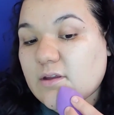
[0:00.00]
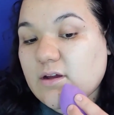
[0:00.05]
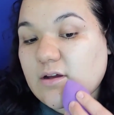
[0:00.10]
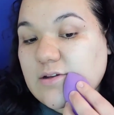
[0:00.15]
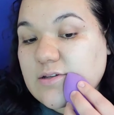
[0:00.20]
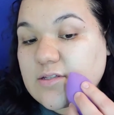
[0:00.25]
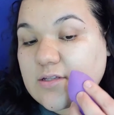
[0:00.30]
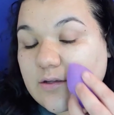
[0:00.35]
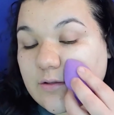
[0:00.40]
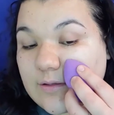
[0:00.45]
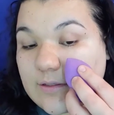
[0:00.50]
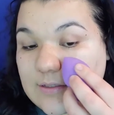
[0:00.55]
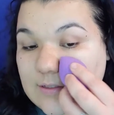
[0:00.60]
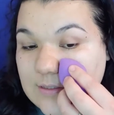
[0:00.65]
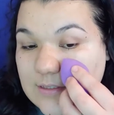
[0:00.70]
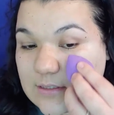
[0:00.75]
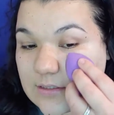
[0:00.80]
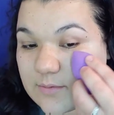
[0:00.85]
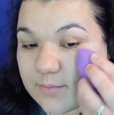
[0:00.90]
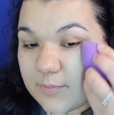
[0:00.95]
Also, this
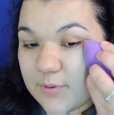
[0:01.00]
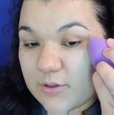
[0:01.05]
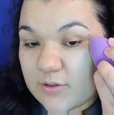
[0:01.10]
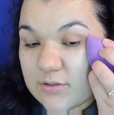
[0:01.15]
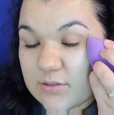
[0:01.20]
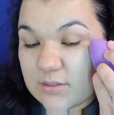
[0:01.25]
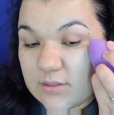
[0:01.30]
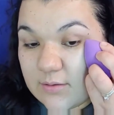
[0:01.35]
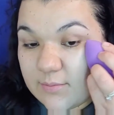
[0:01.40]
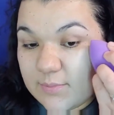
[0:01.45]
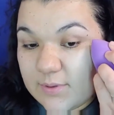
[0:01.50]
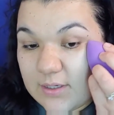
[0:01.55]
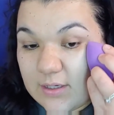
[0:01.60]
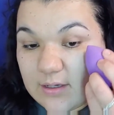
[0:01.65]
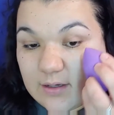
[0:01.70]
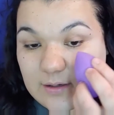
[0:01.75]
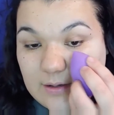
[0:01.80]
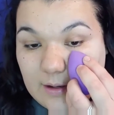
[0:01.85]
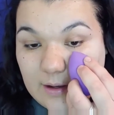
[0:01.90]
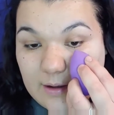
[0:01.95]
is supposed to
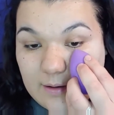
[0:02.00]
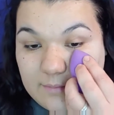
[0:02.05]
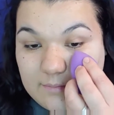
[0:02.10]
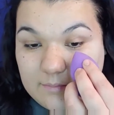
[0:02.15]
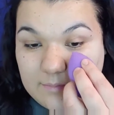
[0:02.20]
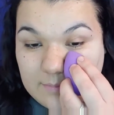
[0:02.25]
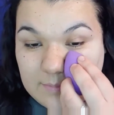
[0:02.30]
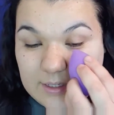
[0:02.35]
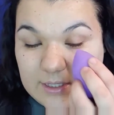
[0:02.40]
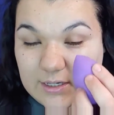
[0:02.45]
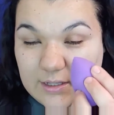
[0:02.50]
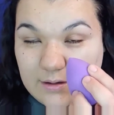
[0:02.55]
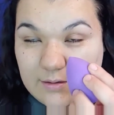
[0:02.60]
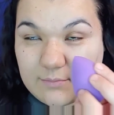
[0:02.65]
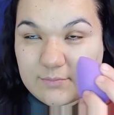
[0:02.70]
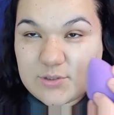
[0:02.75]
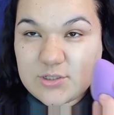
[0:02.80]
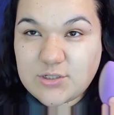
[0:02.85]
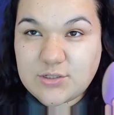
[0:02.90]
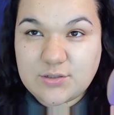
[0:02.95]
be a
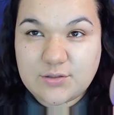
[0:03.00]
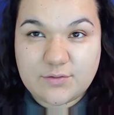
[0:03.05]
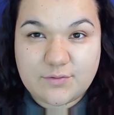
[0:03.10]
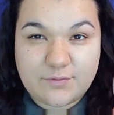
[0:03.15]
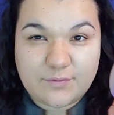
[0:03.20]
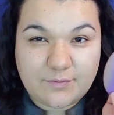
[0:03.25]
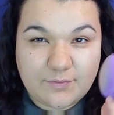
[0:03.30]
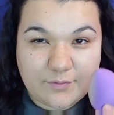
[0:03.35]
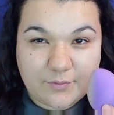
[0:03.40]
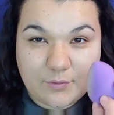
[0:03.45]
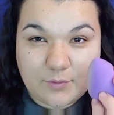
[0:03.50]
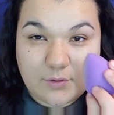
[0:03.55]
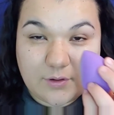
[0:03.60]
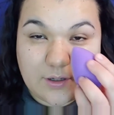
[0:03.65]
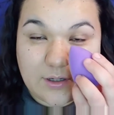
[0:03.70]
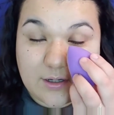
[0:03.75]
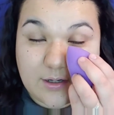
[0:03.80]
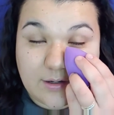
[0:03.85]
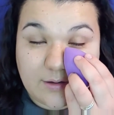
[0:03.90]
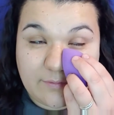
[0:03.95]
medium to
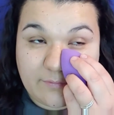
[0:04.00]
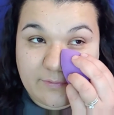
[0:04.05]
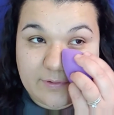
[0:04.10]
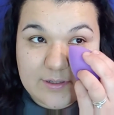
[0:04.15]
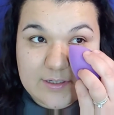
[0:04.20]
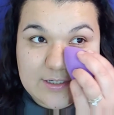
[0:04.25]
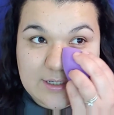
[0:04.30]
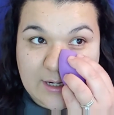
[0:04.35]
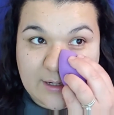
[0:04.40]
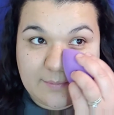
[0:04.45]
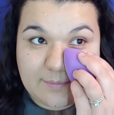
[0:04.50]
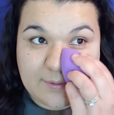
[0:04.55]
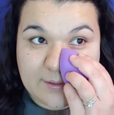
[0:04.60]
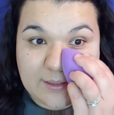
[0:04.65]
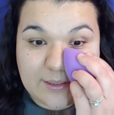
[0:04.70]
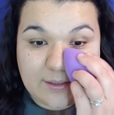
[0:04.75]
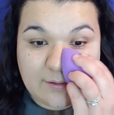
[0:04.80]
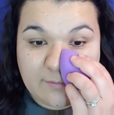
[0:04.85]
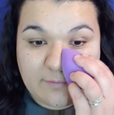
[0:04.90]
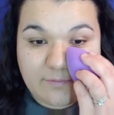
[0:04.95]
full coverage, I
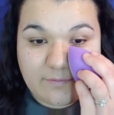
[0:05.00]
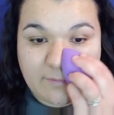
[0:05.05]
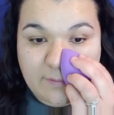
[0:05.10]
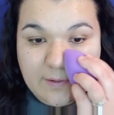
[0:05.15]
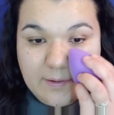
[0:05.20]
believe.